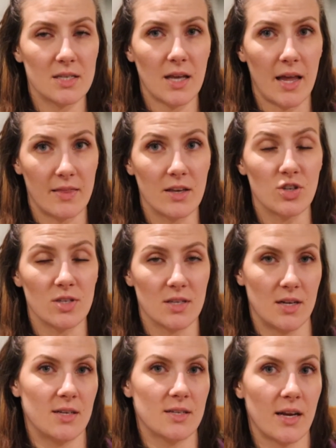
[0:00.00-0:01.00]
I think she's
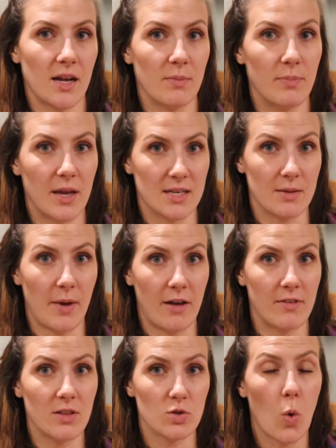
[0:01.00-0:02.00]
sunny side up because I'm
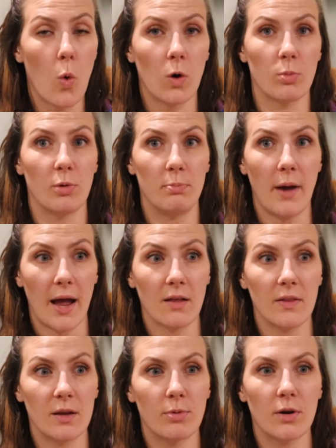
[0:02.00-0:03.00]
having this horrible back
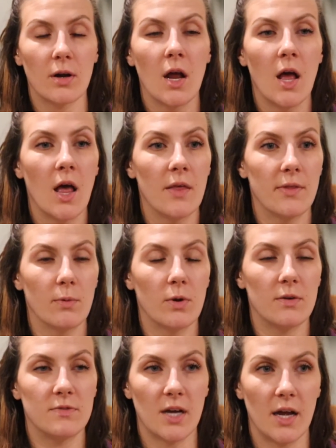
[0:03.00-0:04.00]
labor, they would
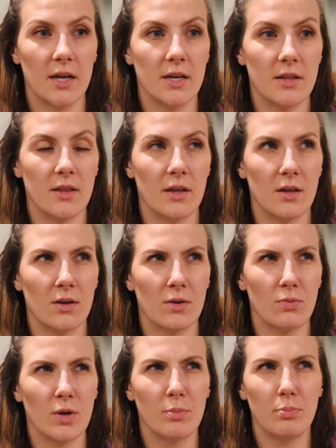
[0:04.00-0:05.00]
have done the
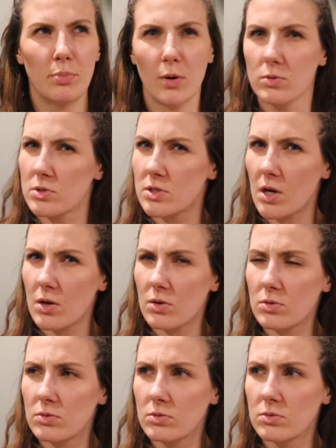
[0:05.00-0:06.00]

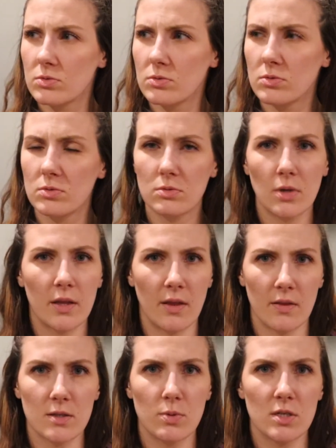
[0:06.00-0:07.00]
rebozo. I think
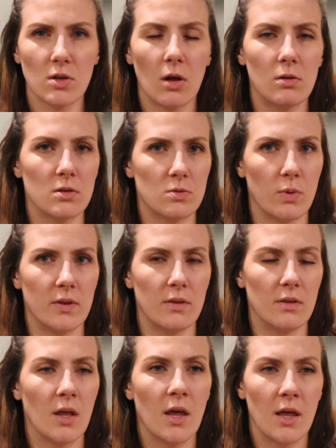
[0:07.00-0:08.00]
that's what it's called. It's when
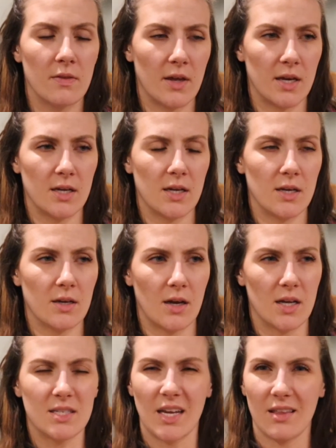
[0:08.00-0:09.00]
they
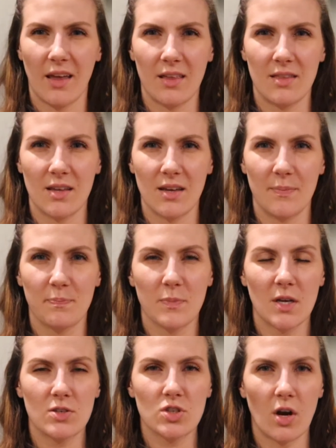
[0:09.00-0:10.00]
take like the
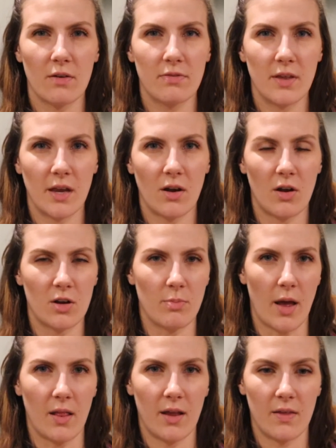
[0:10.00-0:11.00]
scarf thing on your
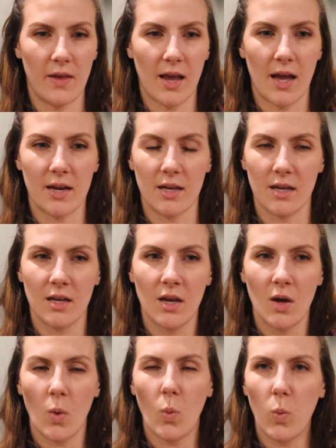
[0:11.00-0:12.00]
belly and they kind
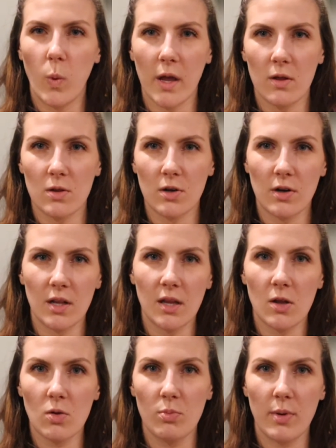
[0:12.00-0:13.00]
of wiggle her a
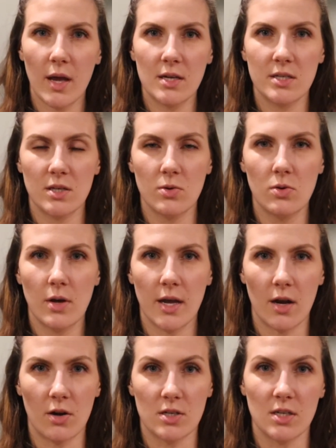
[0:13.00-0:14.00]
little bit to get
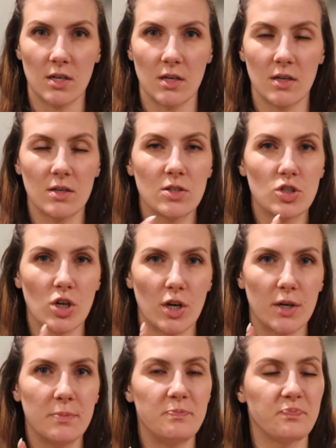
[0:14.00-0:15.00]
her to
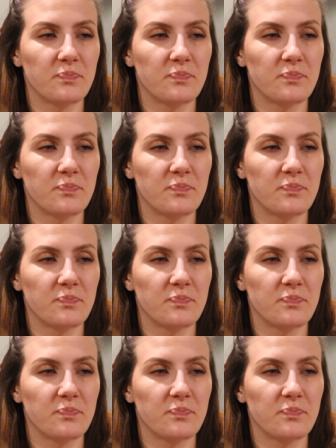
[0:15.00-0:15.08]
turn.